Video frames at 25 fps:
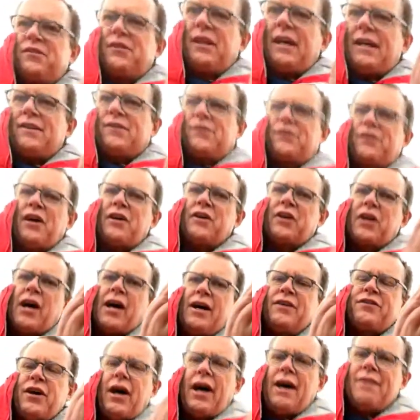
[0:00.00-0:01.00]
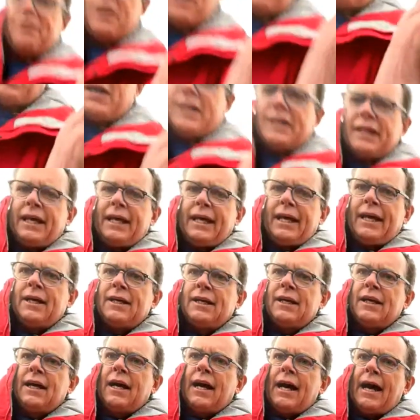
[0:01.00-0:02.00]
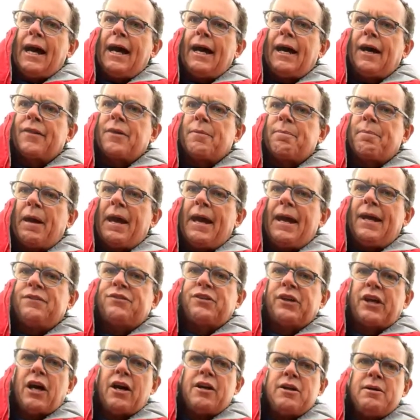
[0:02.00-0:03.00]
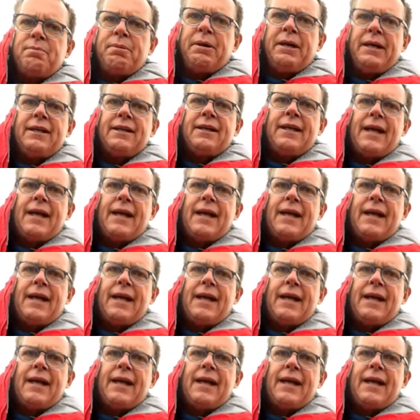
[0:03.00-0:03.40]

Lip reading: sense. So, guys, I have no idea how the bands are going to be